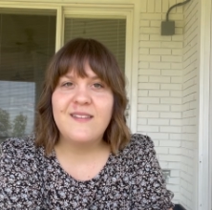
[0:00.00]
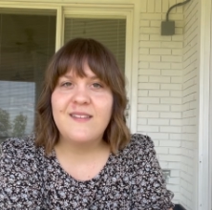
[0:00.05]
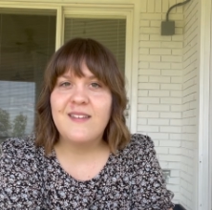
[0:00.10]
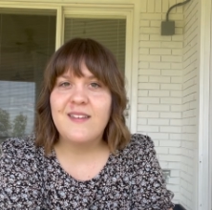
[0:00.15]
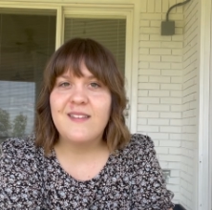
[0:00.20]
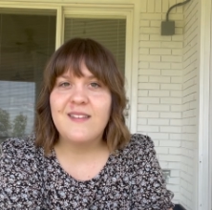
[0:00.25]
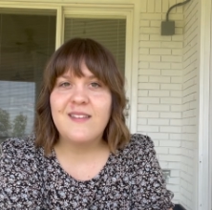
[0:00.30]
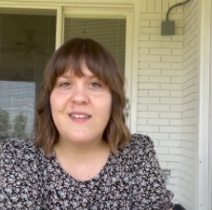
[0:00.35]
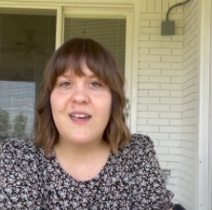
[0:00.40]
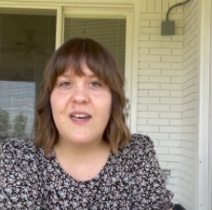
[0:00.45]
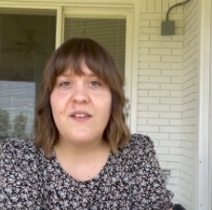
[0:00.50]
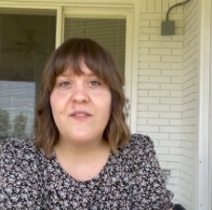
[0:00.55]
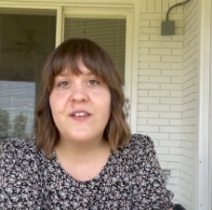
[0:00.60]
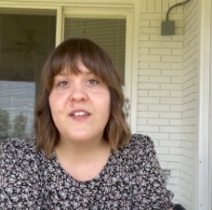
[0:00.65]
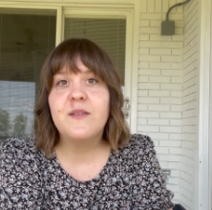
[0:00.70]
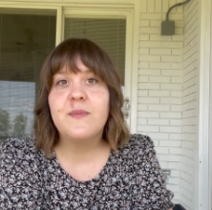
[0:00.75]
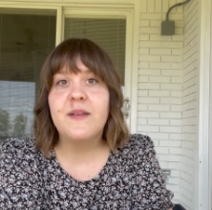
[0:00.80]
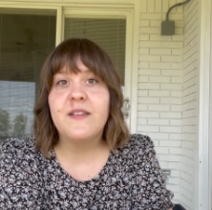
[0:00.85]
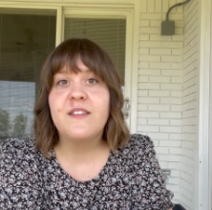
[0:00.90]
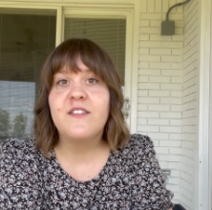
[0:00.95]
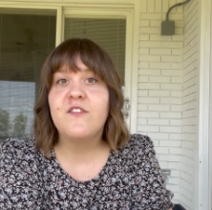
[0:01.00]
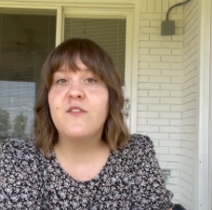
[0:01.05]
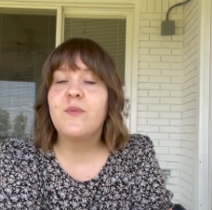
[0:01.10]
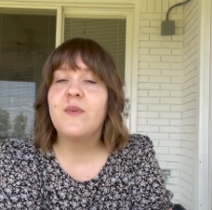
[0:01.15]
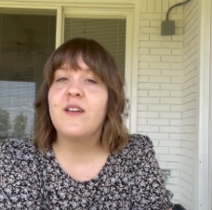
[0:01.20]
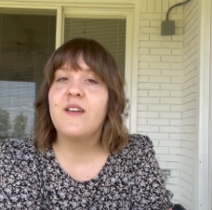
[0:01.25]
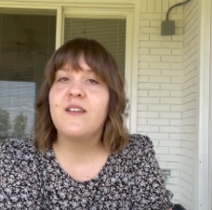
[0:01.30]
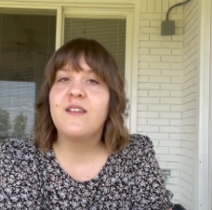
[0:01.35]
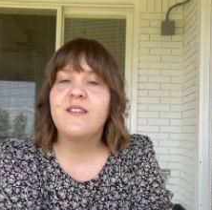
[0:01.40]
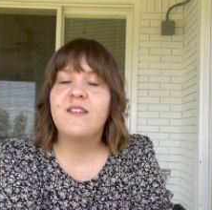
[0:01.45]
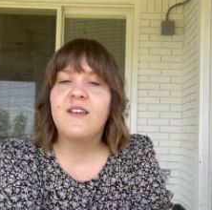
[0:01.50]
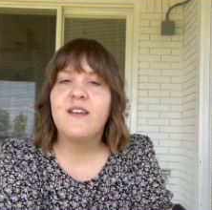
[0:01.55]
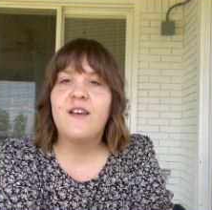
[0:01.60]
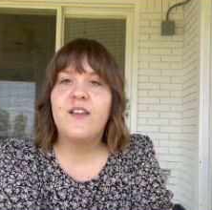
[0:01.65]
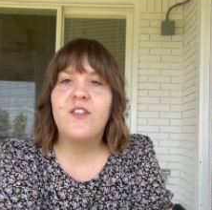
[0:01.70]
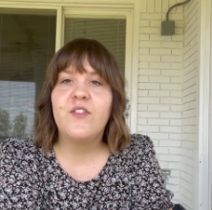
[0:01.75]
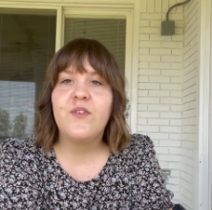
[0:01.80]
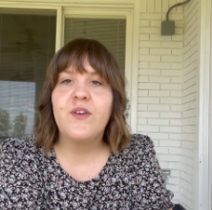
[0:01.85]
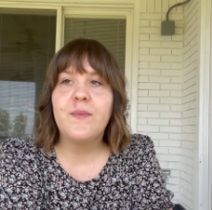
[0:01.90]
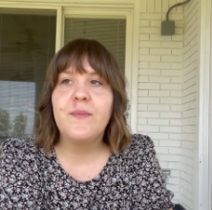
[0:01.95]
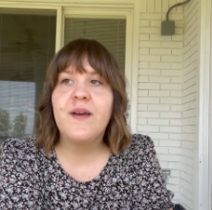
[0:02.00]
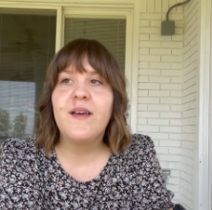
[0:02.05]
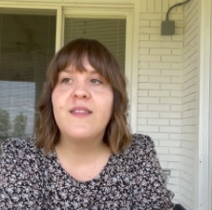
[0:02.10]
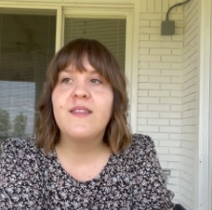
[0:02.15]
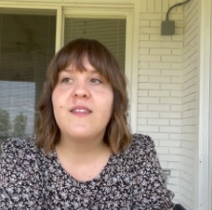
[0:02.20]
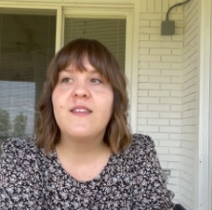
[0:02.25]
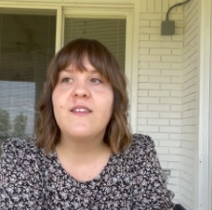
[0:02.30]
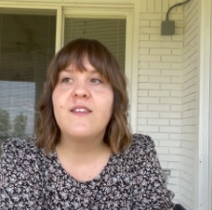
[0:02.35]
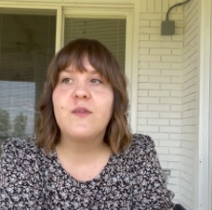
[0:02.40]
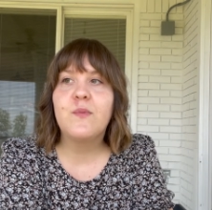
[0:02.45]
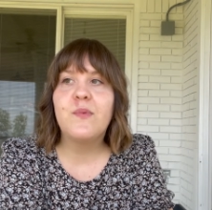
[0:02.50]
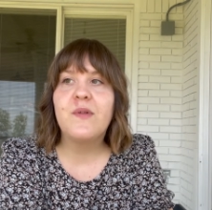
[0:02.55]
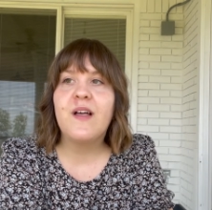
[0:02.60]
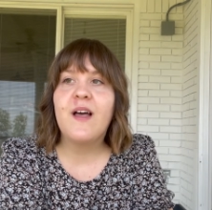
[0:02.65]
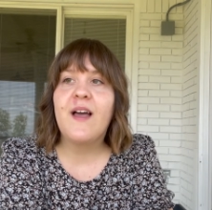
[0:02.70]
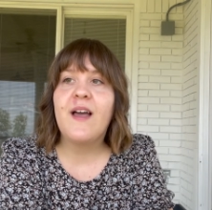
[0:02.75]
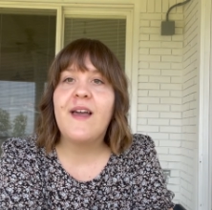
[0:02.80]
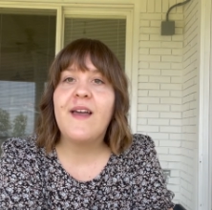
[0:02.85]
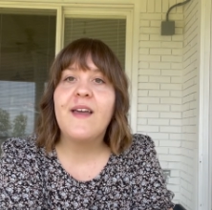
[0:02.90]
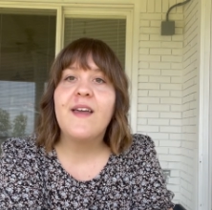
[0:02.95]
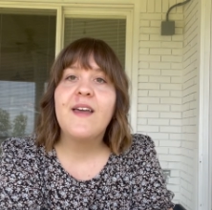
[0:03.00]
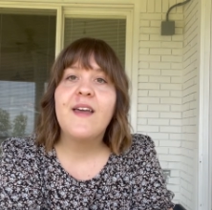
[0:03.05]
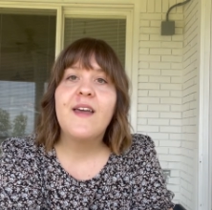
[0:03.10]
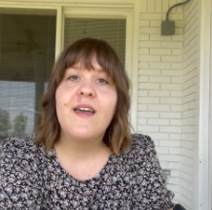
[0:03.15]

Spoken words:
It's kind of expensive, but it is a 3-month supply,